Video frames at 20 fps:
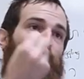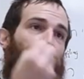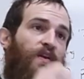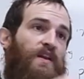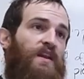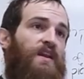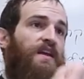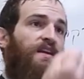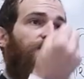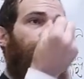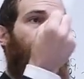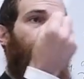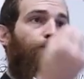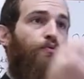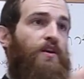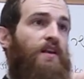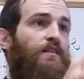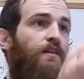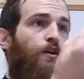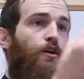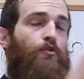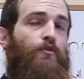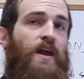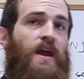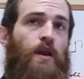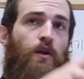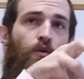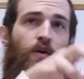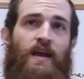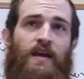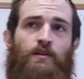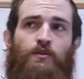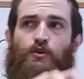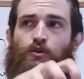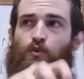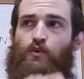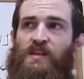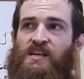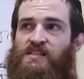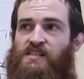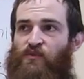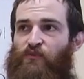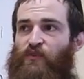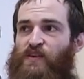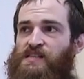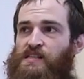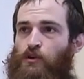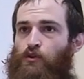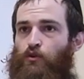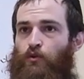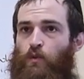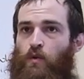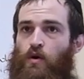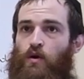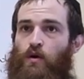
divinity, to bring the Creator into this physical